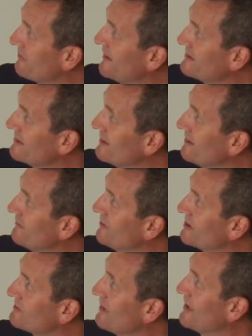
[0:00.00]
prevent in the
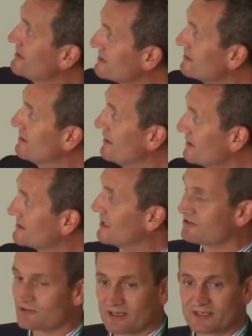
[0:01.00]
first place, et
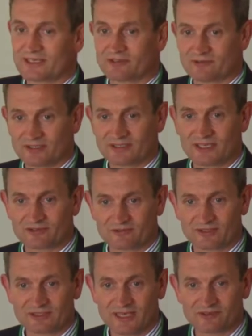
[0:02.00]
cetera, et cetera, et
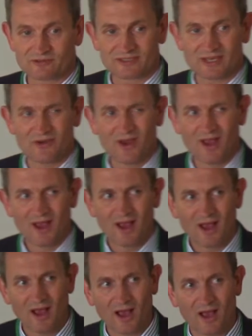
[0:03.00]
cetera, et cetera. So
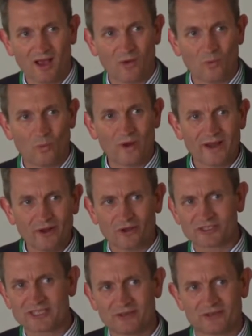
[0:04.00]
we're
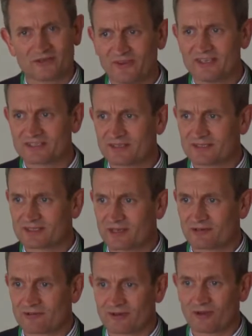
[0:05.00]
not so convinced that the
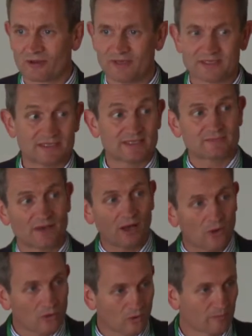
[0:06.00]
circular economy is this
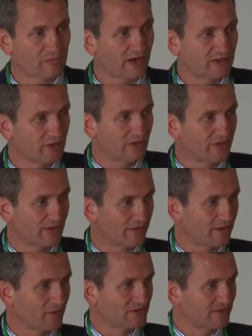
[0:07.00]
whole brand new thing
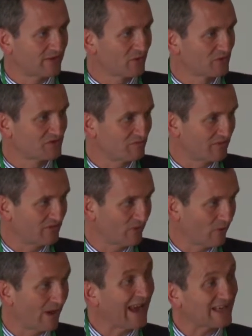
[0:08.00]
that no one's ever thought of
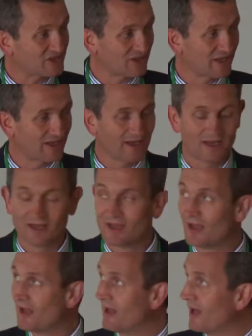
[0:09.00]
before. Actually,
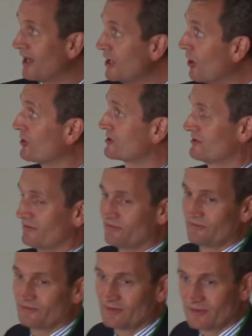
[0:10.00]
a lot of,
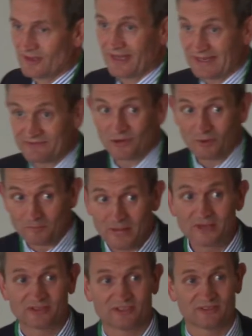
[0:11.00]
if not
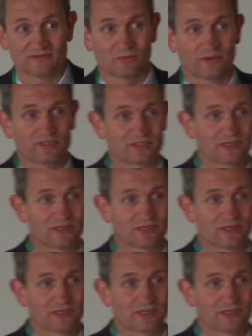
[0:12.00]
most of what the